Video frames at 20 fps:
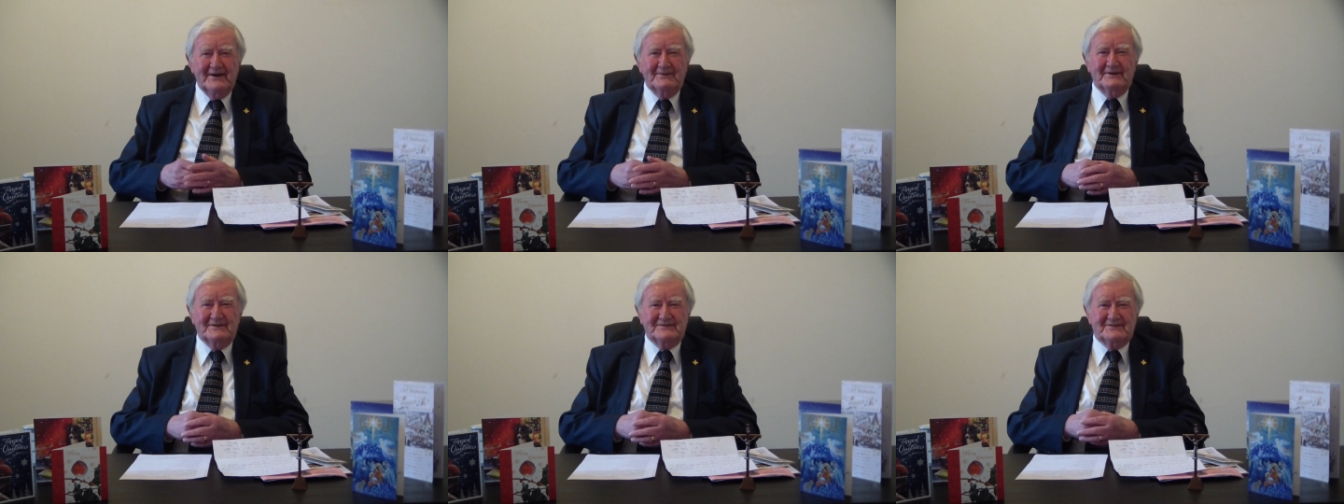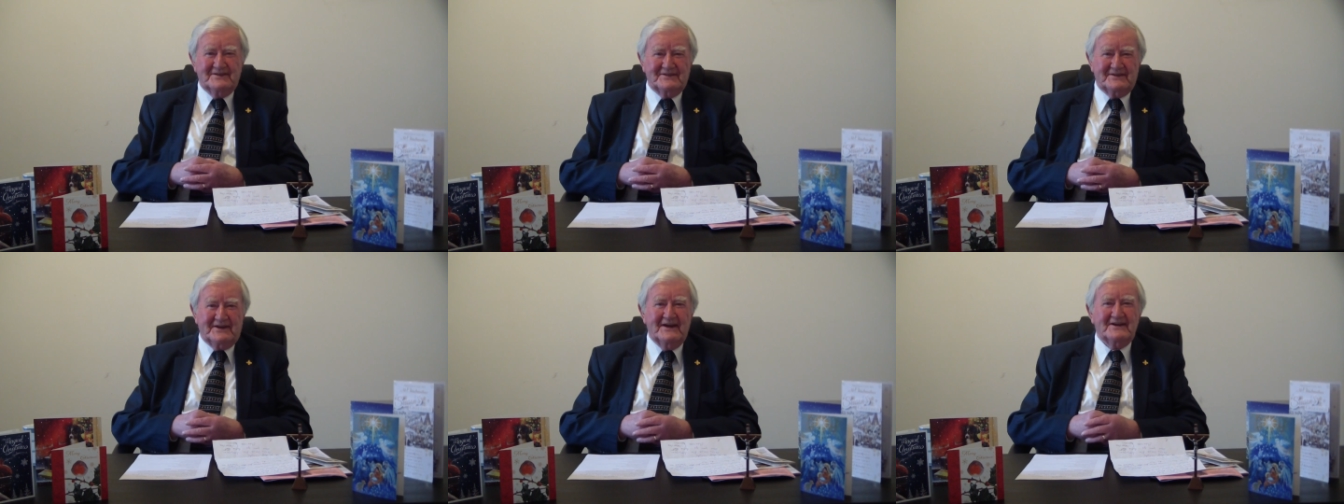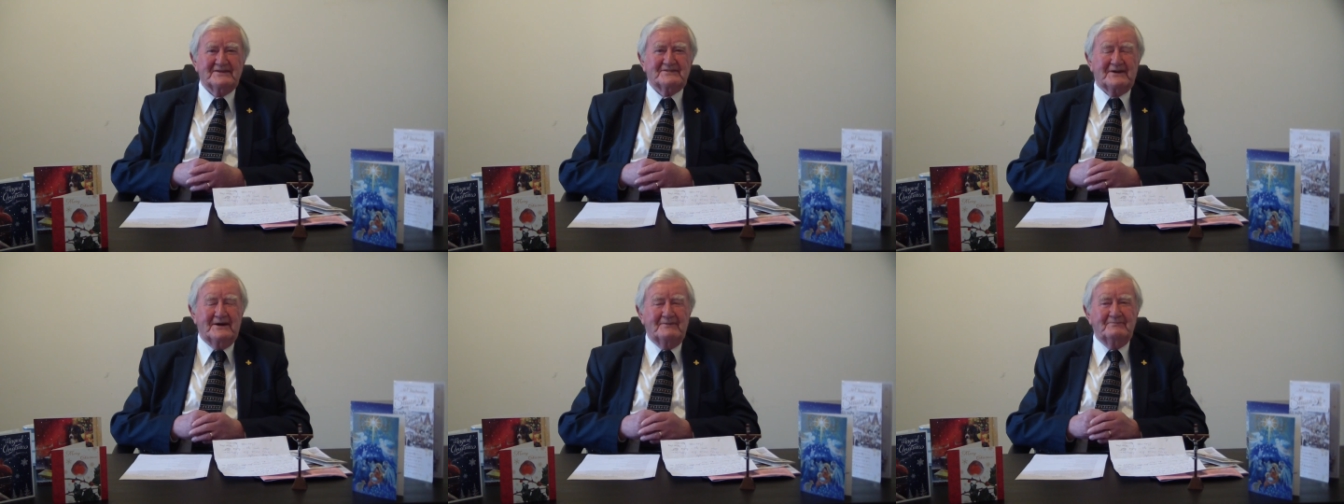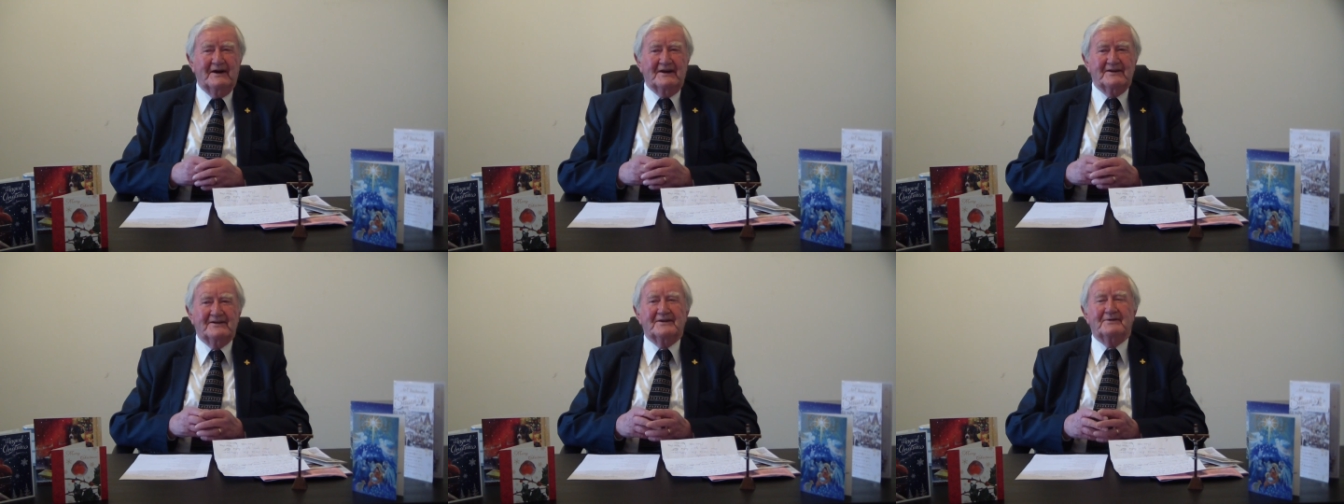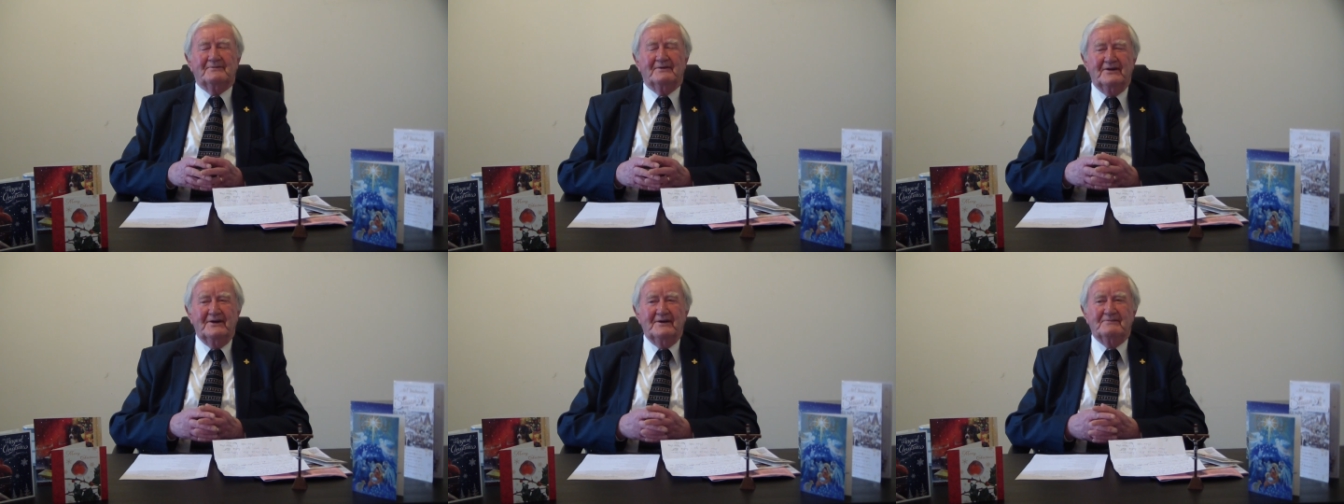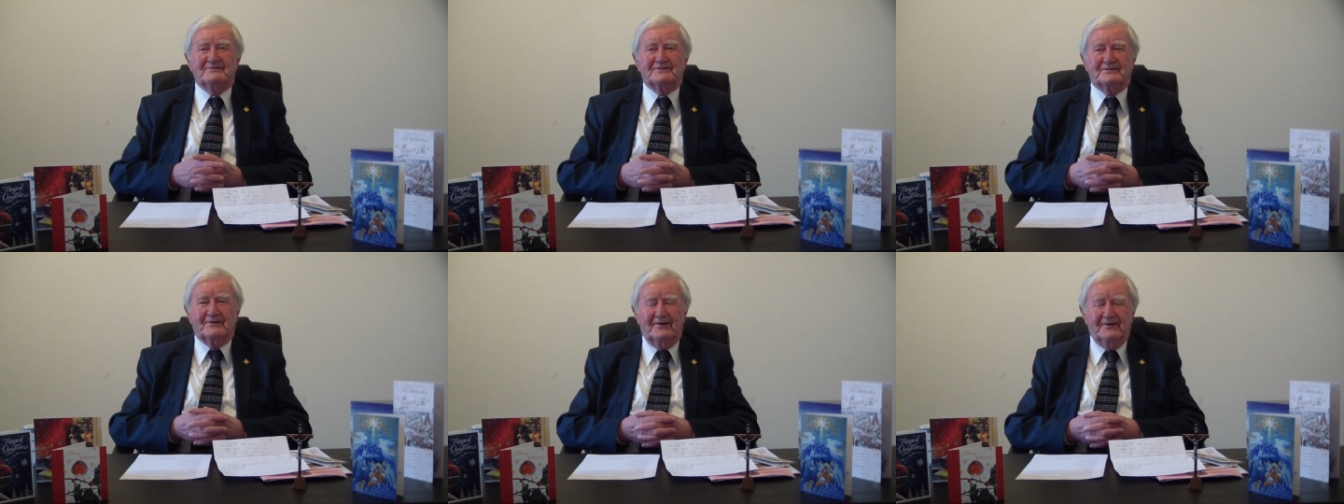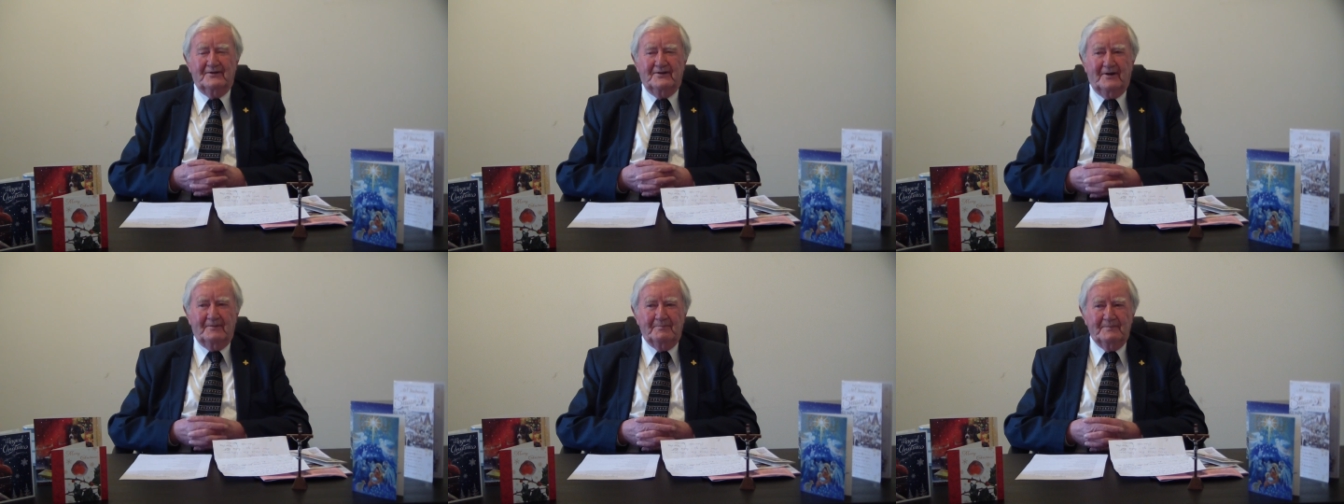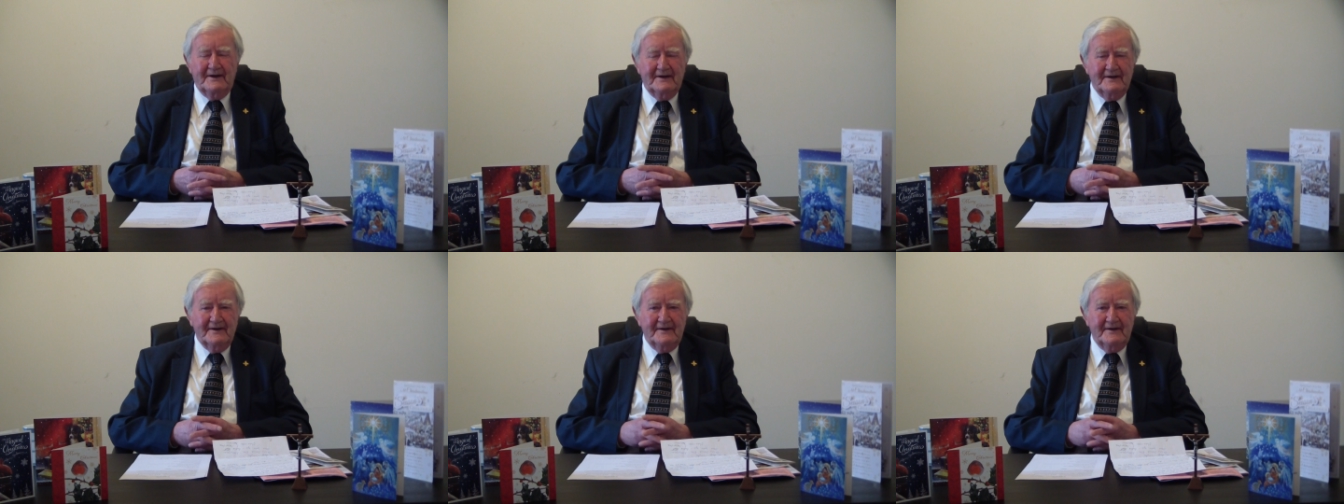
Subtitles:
was a scarce commodity when I was growing up.